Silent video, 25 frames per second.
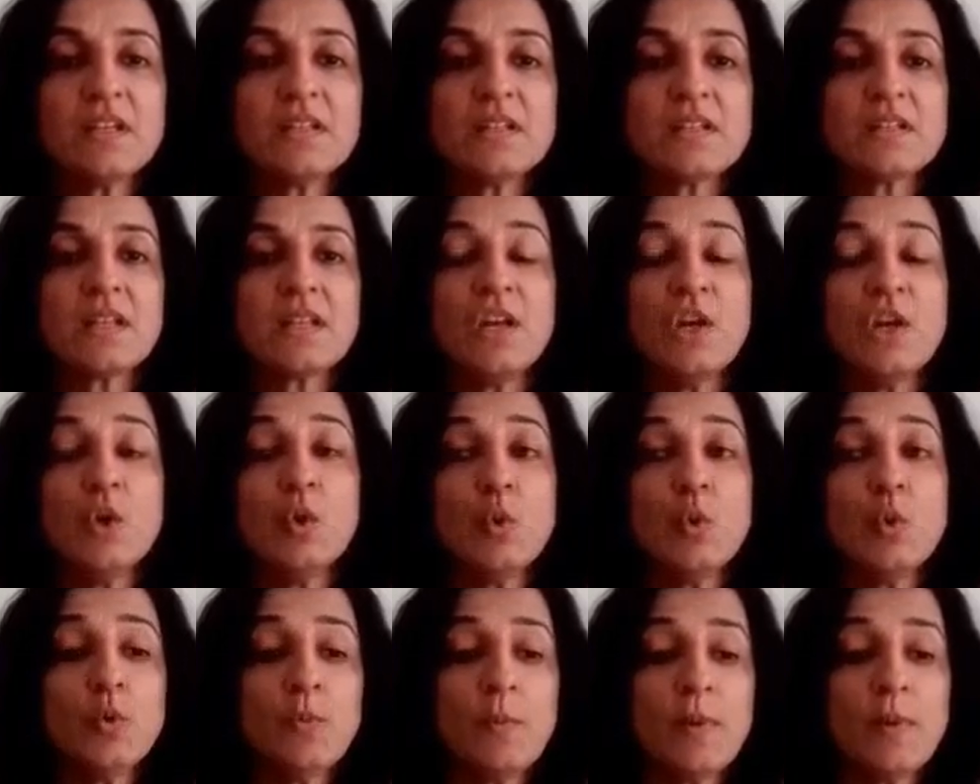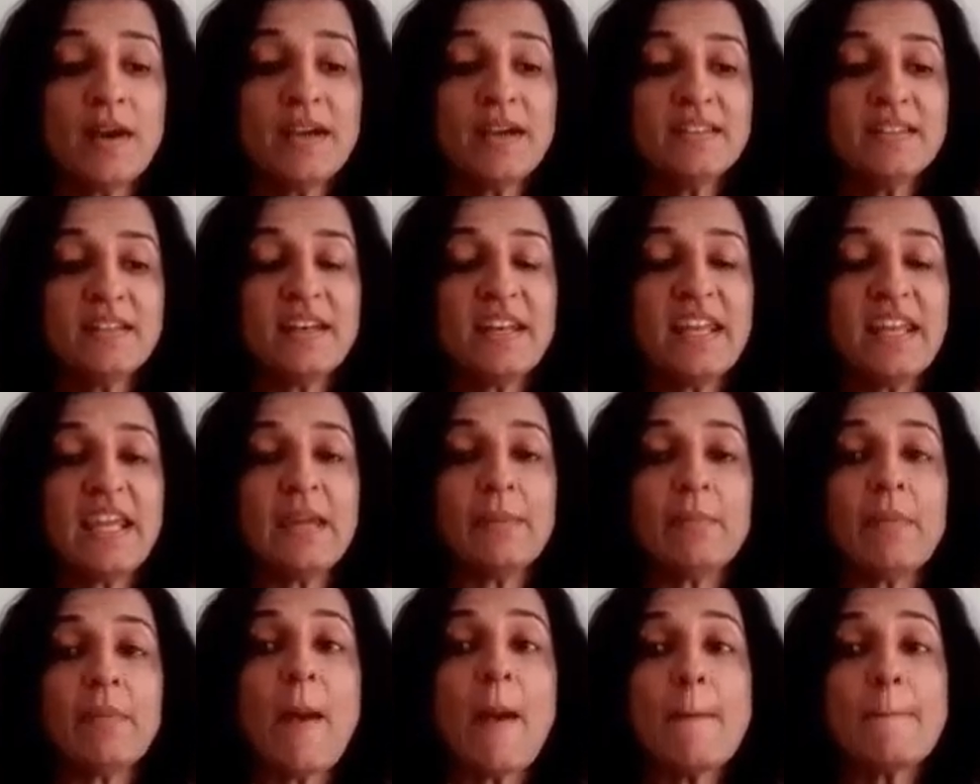is known by the
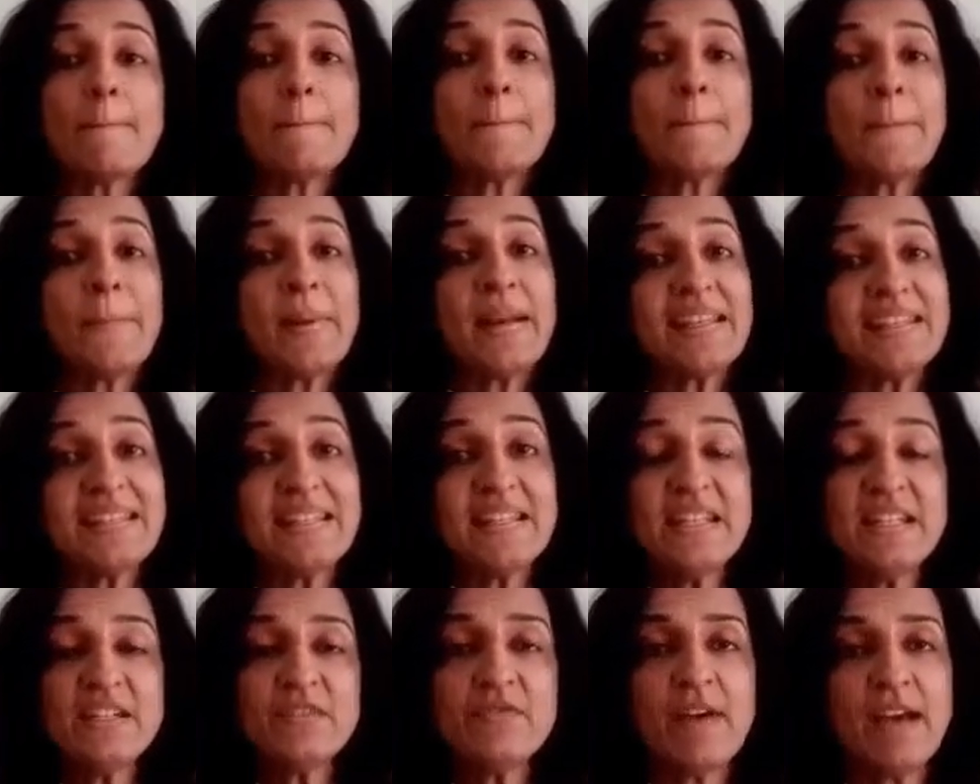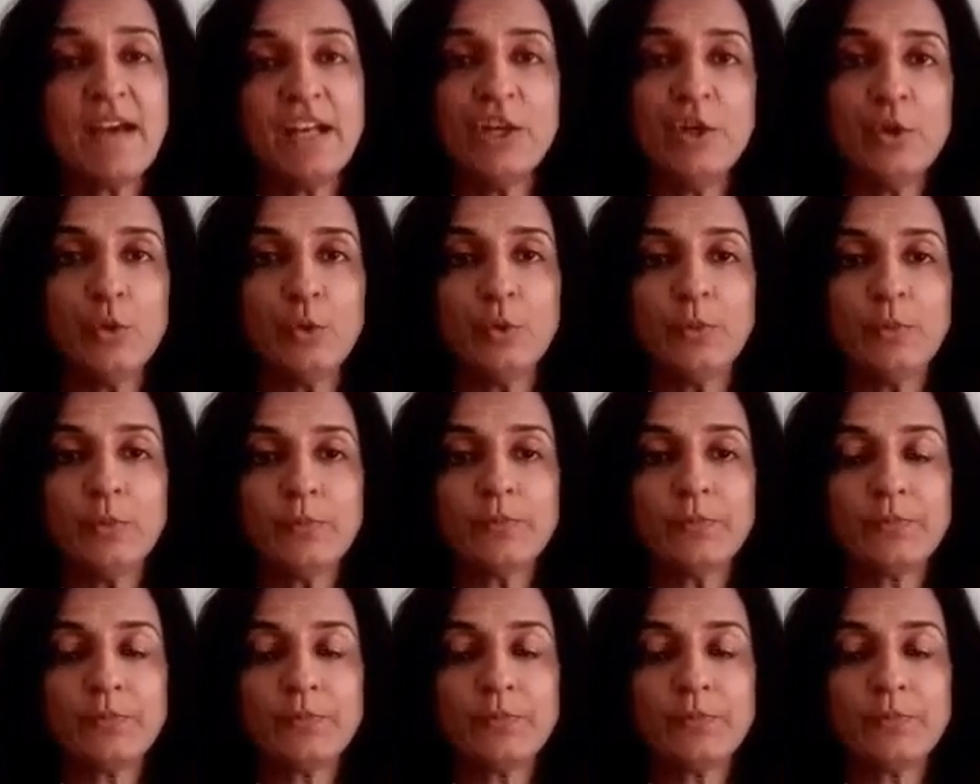name present value.